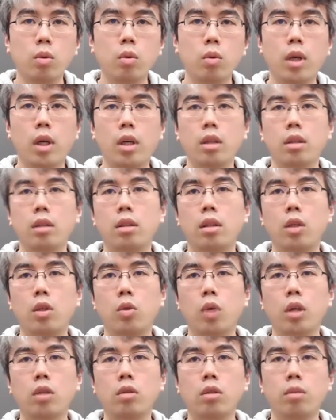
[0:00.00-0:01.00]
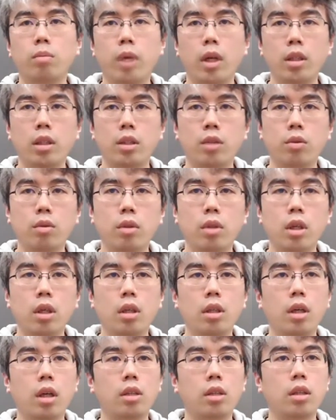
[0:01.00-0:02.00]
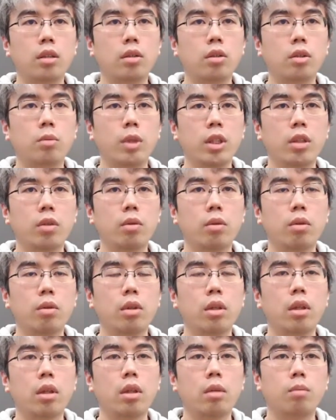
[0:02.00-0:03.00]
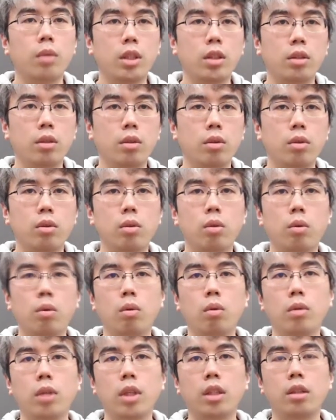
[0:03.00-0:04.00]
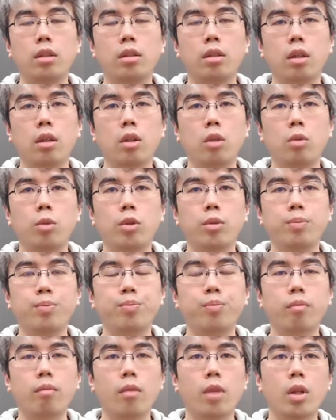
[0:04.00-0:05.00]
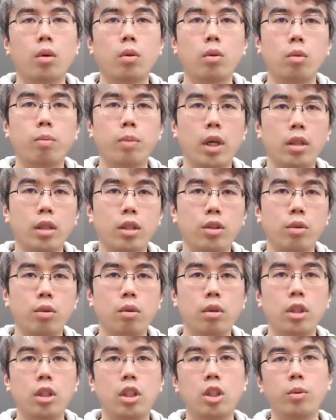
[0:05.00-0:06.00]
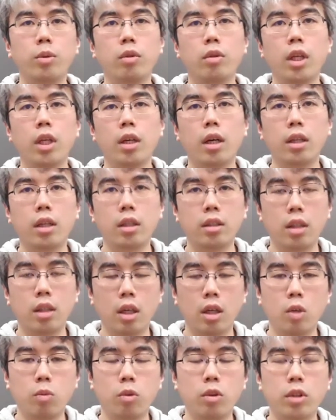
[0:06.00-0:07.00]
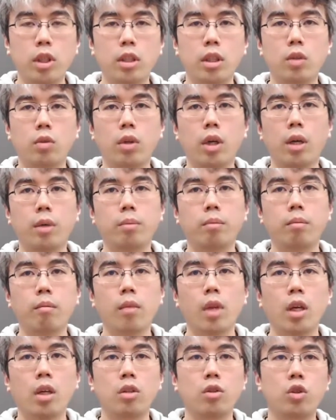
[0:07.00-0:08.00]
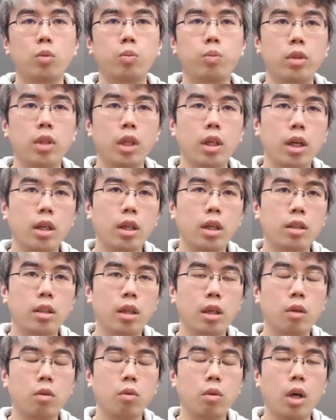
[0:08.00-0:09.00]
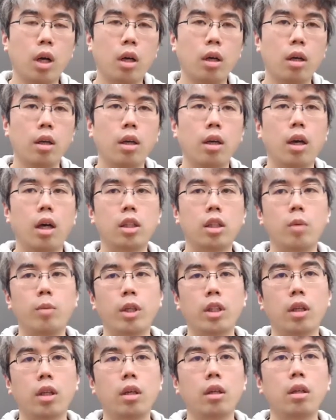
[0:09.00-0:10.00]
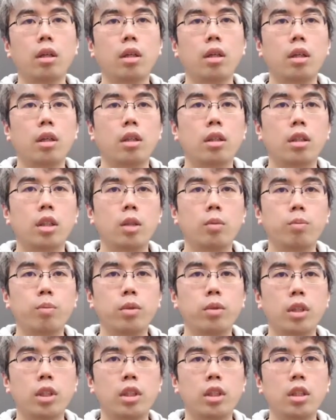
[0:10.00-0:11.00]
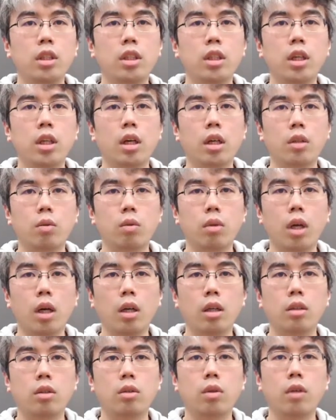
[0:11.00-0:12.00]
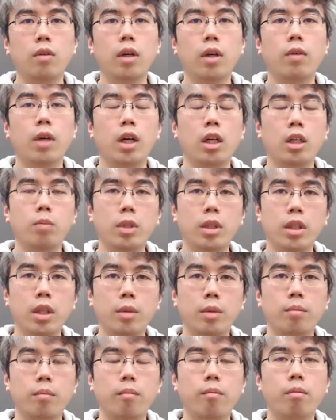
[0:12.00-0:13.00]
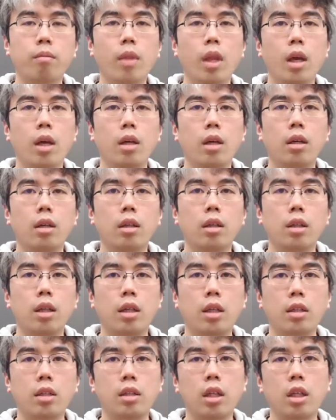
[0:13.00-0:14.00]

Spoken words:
The solution is to wait for the network partition to be resolved. But we don't know if this partition will be instantaneously recovered, like take 1 second, or it will be resolved in 10 minutes,